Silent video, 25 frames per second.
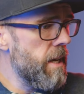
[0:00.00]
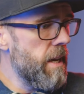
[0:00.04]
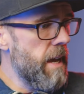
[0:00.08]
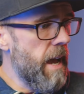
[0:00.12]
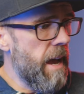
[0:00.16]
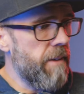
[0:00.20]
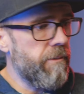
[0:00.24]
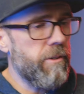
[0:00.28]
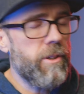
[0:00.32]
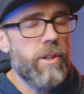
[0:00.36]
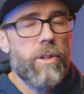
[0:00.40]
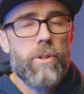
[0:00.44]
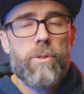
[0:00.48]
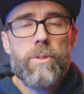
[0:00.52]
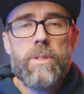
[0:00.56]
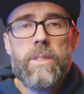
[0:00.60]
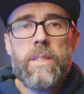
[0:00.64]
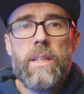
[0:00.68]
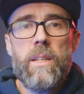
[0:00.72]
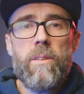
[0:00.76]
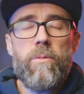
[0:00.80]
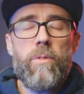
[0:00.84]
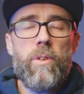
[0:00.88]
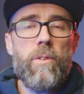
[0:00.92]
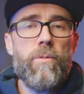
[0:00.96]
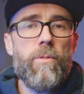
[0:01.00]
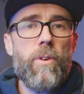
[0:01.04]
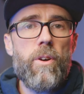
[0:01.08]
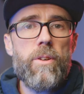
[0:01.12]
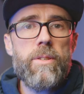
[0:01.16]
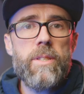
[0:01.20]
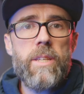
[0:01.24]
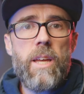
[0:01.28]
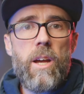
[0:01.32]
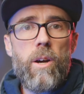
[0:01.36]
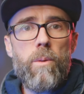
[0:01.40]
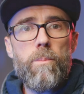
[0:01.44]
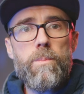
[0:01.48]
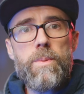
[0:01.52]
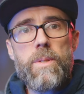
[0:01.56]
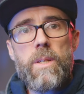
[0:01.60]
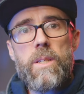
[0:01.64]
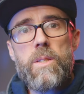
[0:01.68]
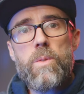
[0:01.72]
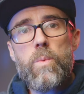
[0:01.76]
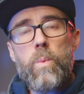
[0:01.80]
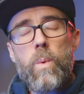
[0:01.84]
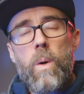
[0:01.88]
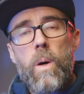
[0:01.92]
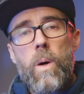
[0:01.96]
Having a good set of earphones helps
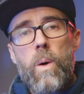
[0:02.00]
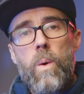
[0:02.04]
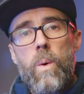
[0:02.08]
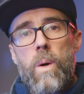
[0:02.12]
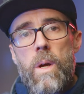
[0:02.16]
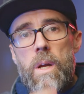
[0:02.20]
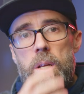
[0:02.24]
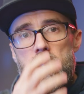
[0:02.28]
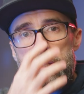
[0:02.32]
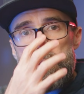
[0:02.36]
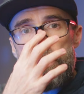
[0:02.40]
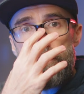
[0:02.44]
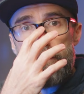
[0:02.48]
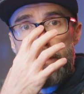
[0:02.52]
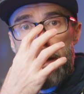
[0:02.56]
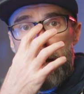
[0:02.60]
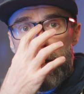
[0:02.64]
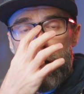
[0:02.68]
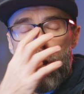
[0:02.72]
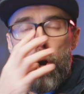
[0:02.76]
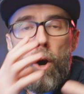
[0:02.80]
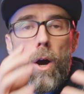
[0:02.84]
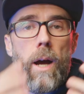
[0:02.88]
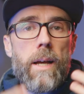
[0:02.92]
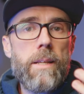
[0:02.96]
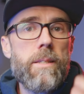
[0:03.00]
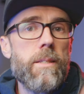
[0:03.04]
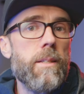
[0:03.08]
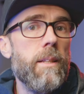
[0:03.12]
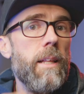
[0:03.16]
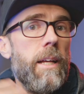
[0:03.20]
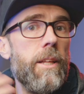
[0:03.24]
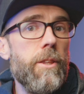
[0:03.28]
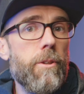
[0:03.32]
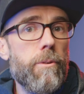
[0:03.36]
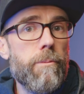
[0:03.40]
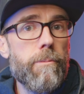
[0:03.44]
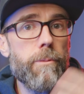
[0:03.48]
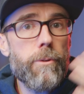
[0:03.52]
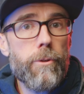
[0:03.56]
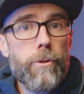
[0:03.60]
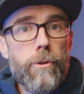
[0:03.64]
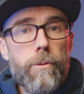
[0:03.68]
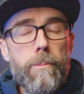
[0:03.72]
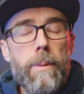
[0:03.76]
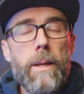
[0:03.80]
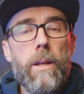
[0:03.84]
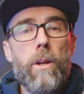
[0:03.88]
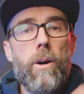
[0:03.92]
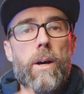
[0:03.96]
as well to be able to isolate the
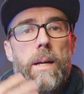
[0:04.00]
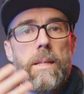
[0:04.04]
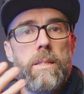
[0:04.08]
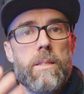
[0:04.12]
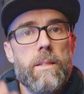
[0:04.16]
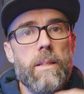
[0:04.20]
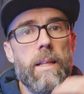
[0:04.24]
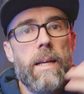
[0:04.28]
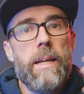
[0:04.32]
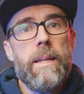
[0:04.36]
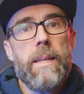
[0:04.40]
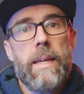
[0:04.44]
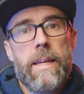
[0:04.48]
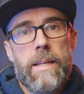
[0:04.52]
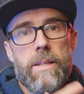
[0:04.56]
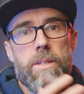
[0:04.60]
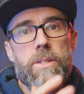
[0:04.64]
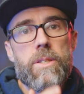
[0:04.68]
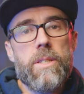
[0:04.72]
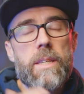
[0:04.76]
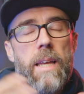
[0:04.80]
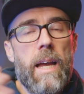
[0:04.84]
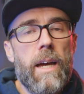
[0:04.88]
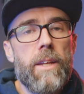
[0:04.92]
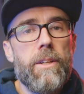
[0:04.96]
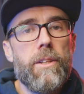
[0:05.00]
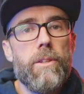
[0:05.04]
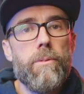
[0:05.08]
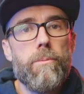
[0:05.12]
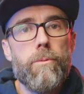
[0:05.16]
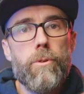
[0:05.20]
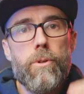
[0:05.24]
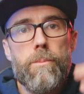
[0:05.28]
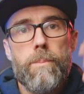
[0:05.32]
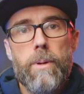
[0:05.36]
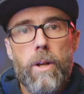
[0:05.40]
room and isolate each sound in the room.